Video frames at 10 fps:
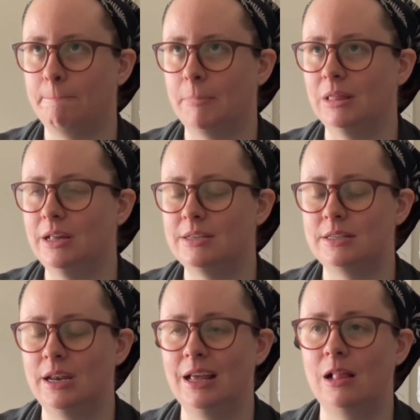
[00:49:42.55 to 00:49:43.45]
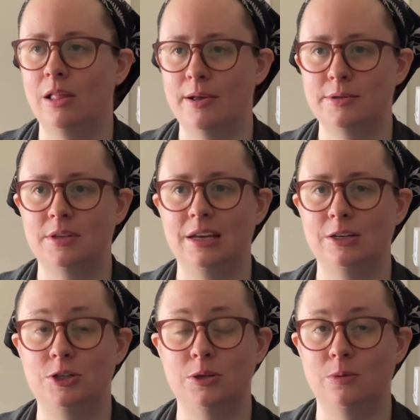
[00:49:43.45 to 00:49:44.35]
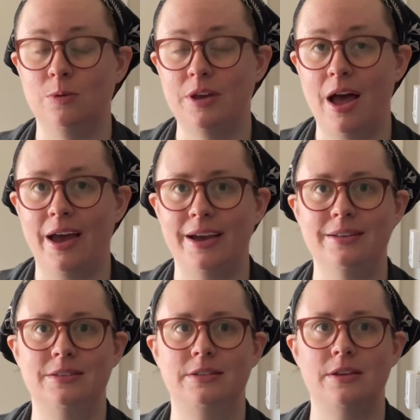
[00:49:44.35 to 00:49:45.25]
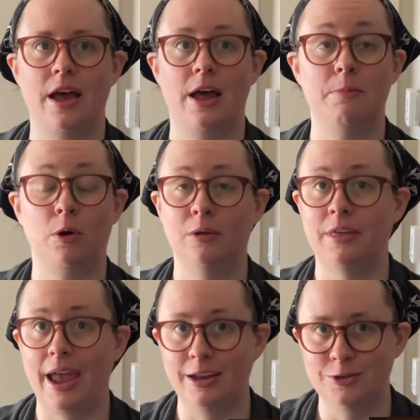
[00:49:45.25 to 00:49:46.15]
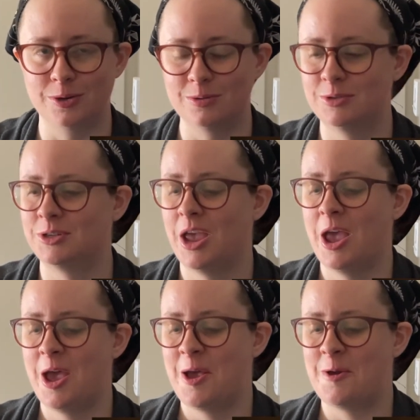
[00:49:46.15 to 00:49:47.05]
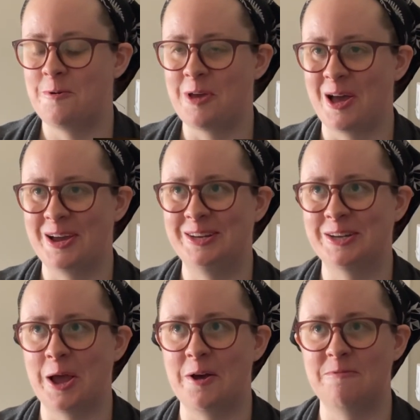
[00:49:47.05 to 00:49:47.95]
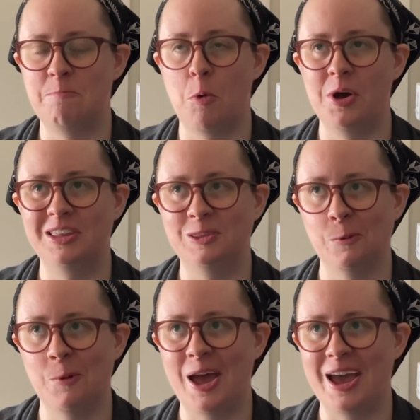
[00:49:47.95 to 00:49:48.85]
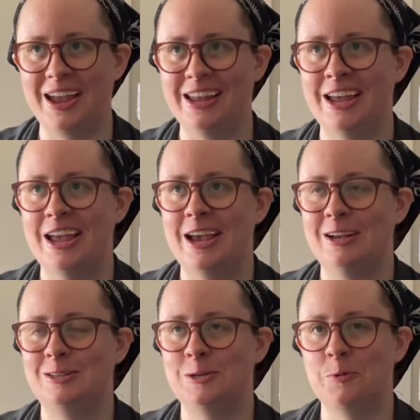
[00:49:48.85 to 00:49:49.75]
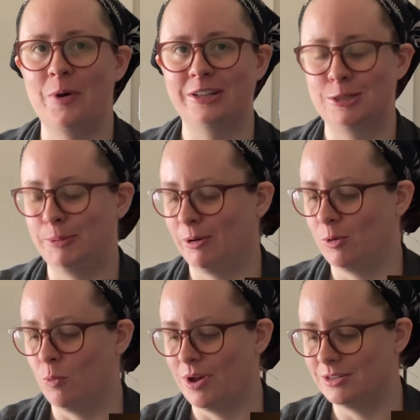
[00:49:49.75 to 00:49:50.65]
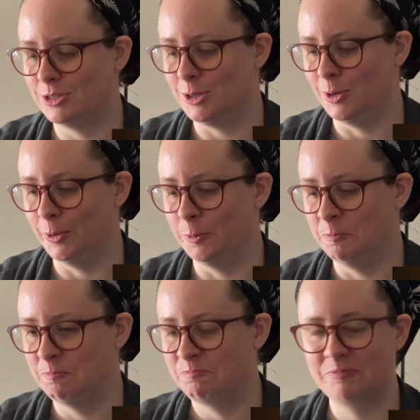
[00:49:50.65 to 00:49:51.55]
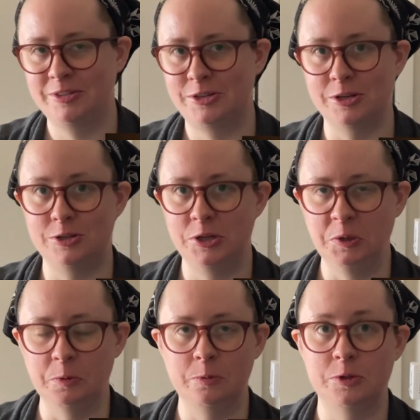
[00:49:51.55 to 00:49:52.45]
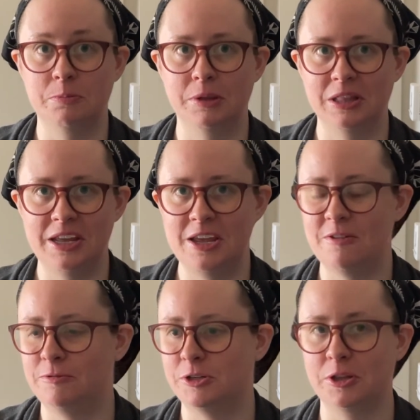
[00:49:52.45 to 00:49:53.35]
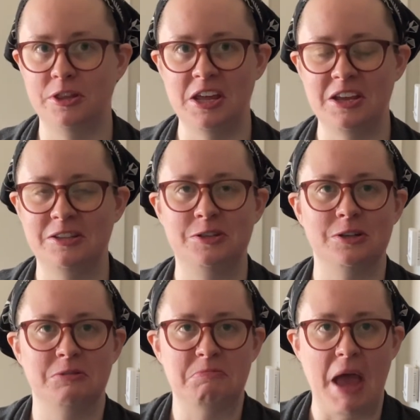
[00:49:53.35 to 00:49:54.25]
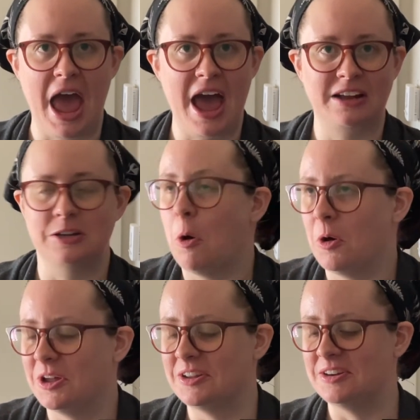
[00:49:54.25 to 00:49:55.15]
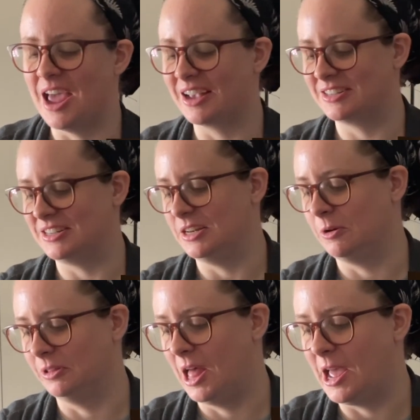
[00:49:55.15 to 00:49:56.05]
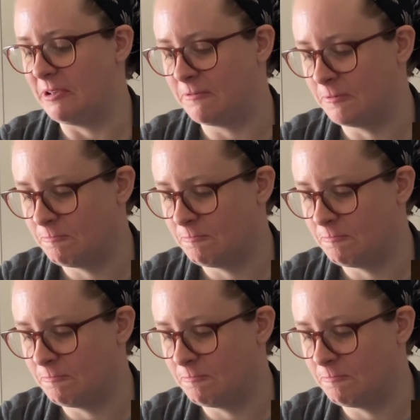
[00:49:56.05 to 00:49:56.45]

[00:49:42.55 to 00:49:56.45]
listening closely to guides, um, earth angels, who kind of point the way to what Spirit wants you to do, to believe, to think, to act on next in your life.